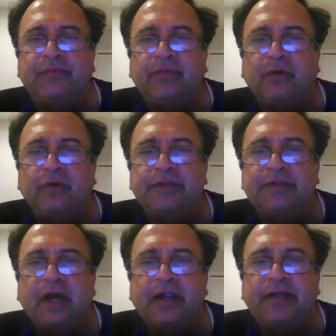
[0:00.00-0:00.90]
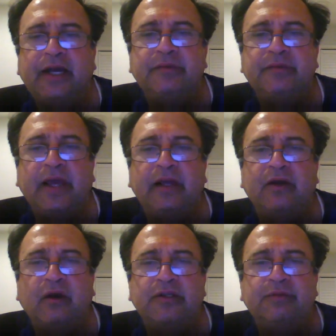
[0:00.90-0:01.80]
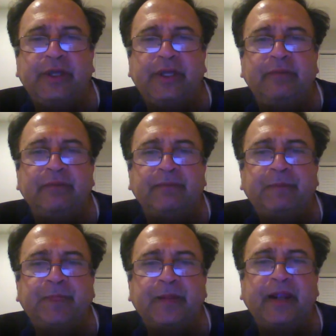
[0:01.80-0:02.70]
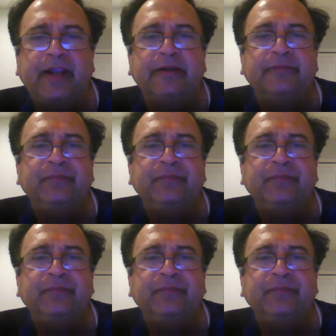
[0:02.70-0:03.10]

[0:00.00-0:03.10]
force is I times L cross B, right?